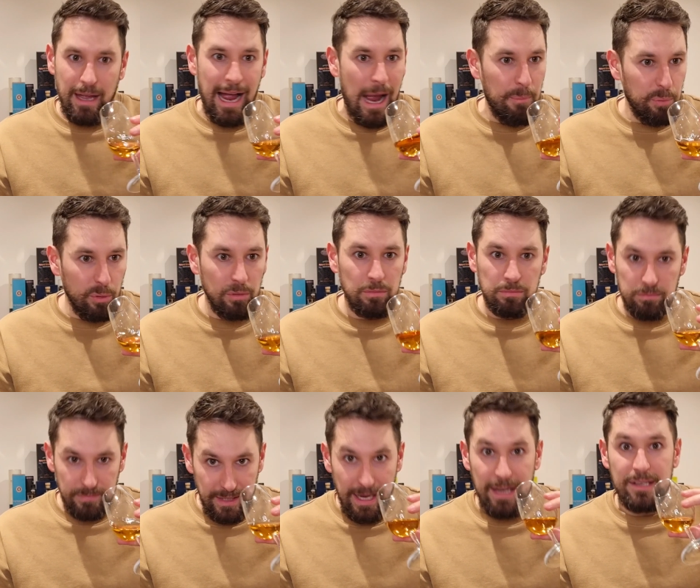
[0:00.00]
Apple,
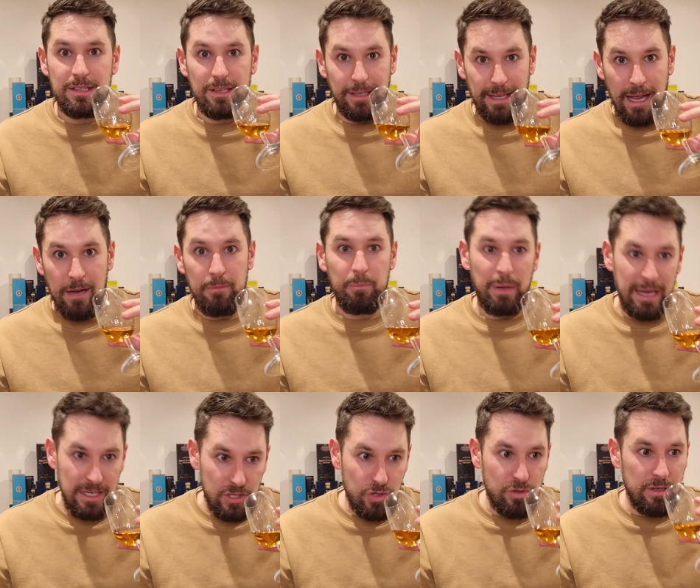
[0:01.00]
yes, again.
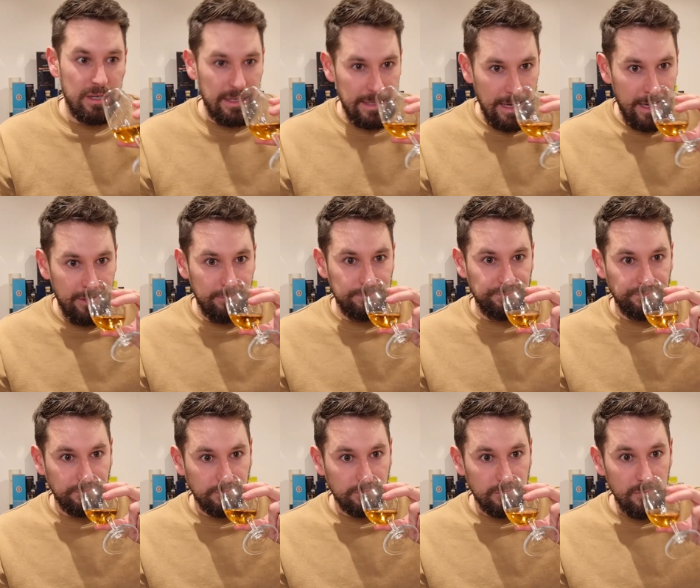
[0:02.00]
Pastry, again.
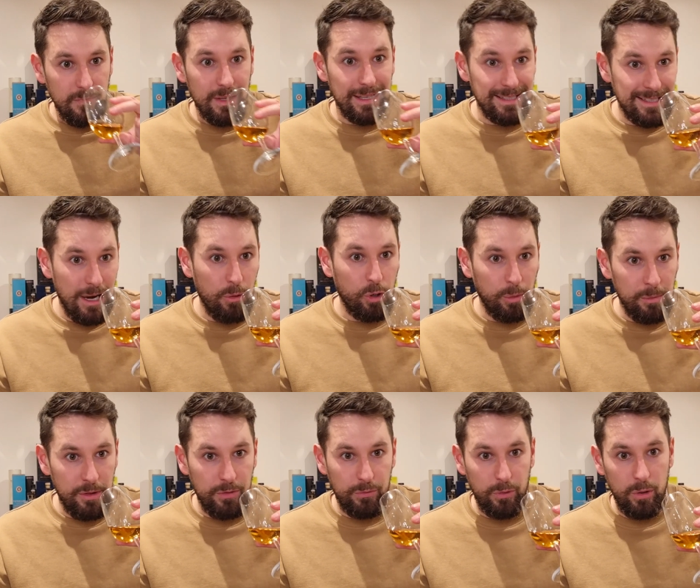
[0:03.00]
He's now
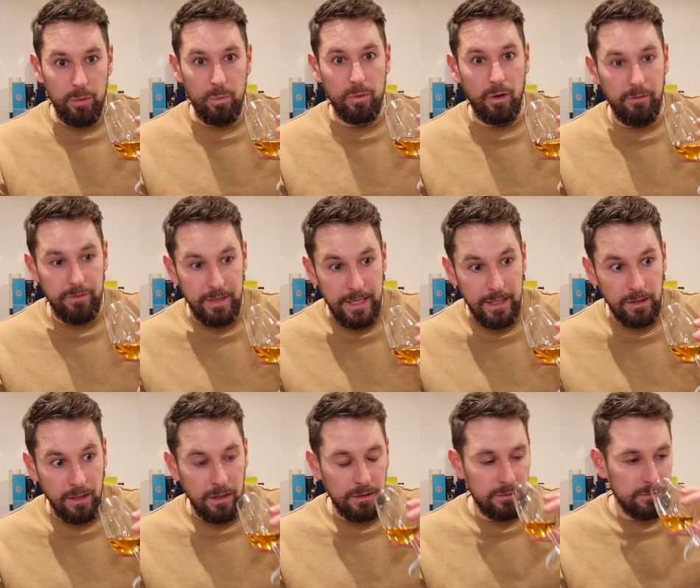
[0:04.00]
coming through. We've got
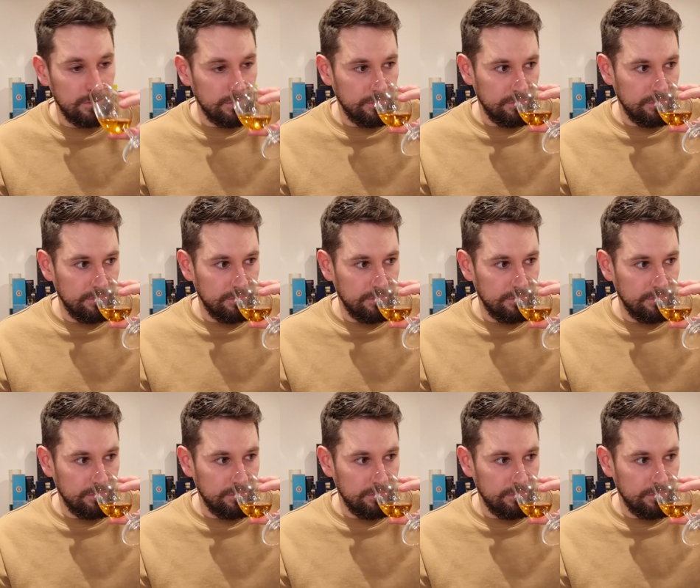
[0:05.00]
vanilla.